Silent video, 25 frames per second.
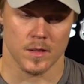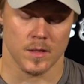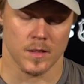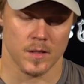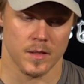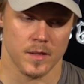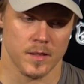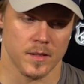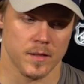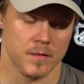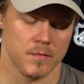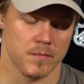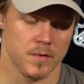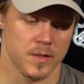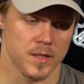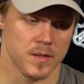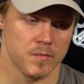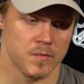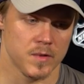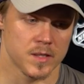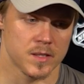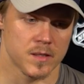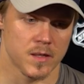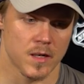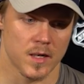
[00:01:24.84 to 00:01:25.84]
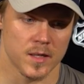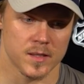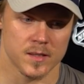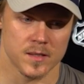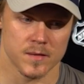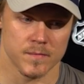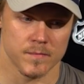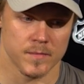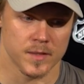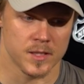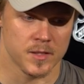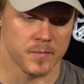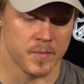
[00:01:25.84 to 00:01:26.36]
It was
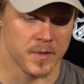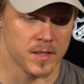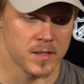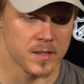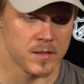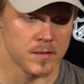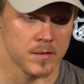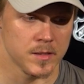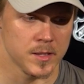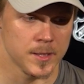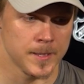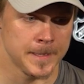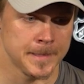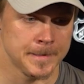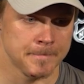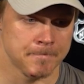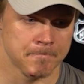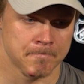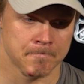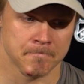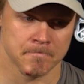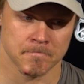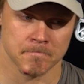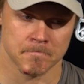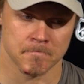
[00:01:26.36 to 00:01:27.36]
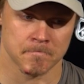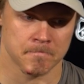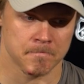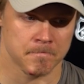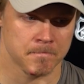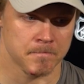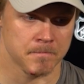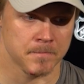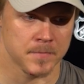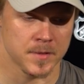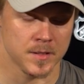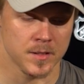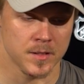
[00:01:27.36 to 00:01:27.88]
awesome, especially
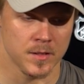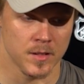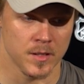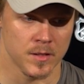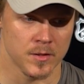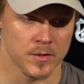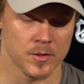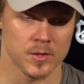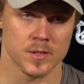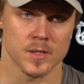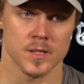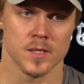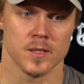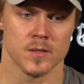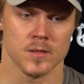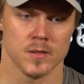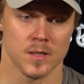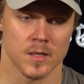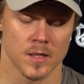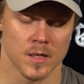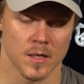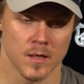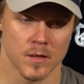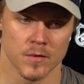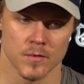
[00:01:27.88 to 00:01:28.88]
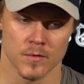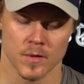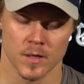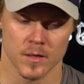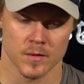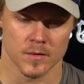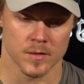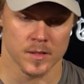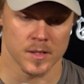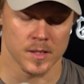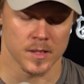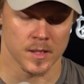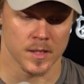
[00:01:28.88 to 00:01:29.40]
the end of the season. Now
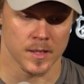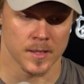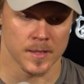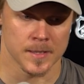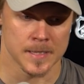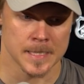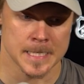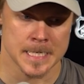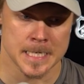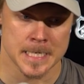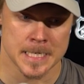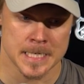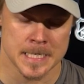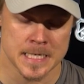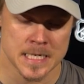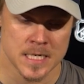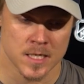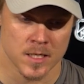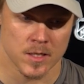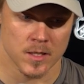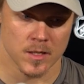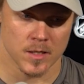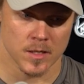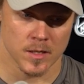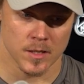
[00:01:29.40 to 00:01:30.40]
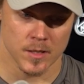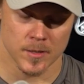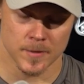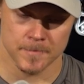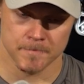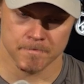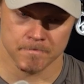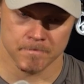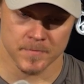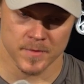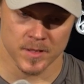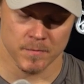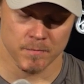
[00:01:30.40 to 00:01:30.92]
the
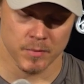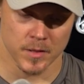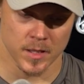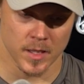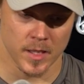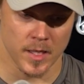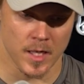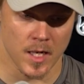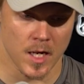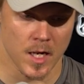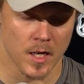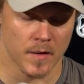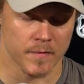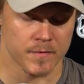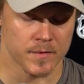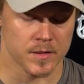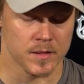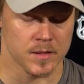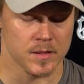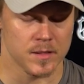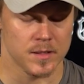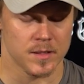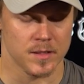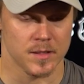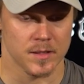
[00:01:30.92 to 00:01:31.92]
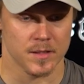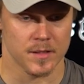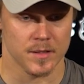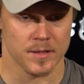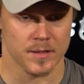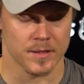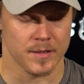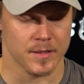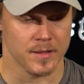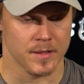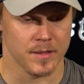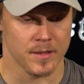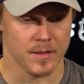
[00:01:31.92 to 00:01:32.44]
playoffs.
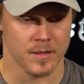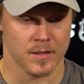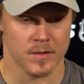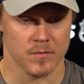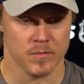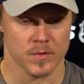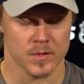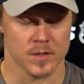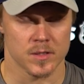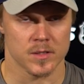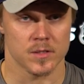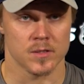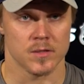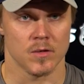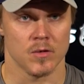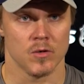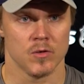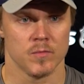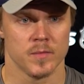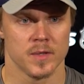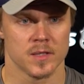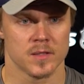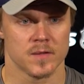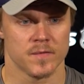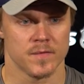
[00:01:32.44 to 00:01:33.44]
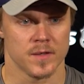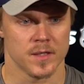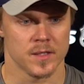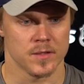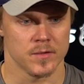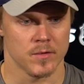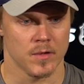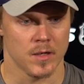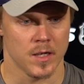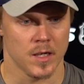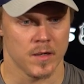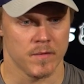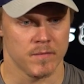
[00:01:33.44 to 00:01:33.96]
It was so much fun
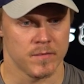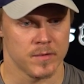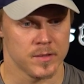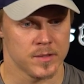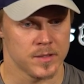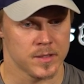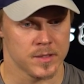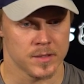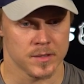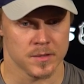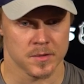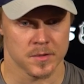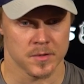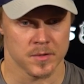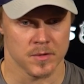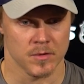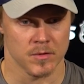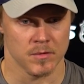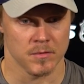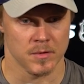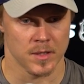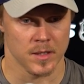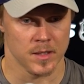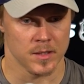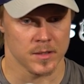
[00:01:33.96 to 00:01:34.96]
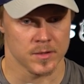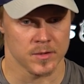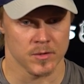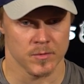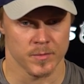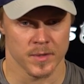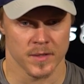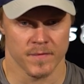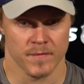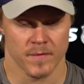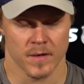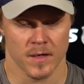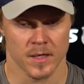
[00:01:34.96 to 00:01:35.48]
to have so
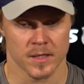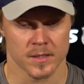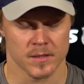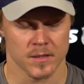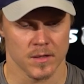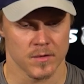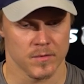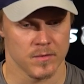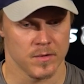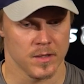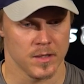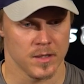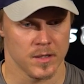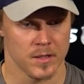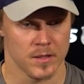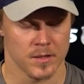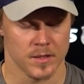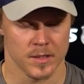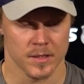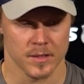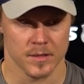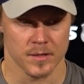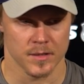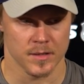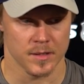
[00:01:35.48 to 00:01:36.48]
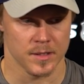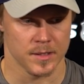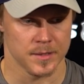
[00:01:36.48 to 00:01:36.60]
many fans out there, and